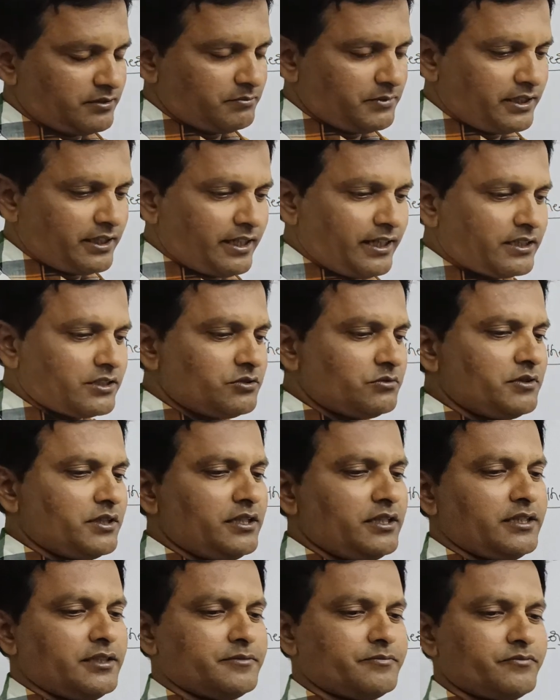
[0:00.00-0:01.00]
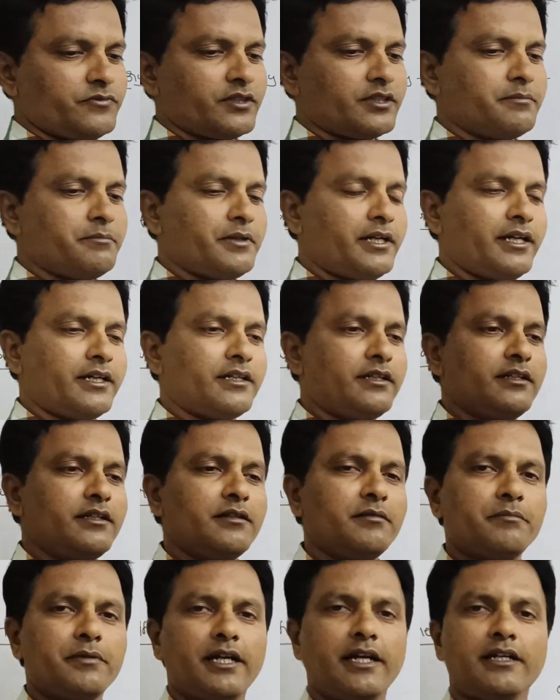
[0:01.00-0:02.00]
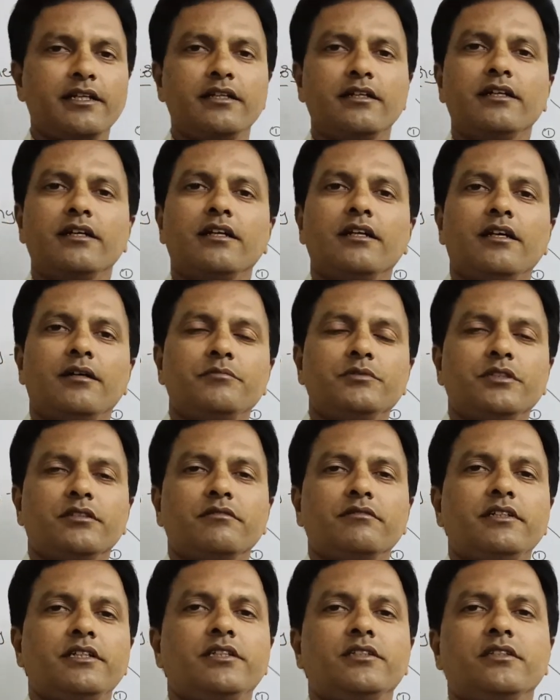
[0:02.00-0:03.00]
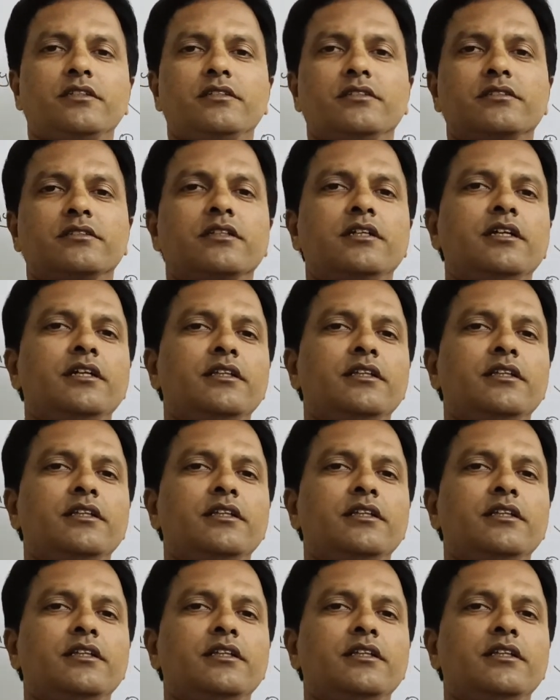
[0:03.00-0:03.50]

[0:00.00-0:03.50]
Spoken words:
But actually, in practical observations,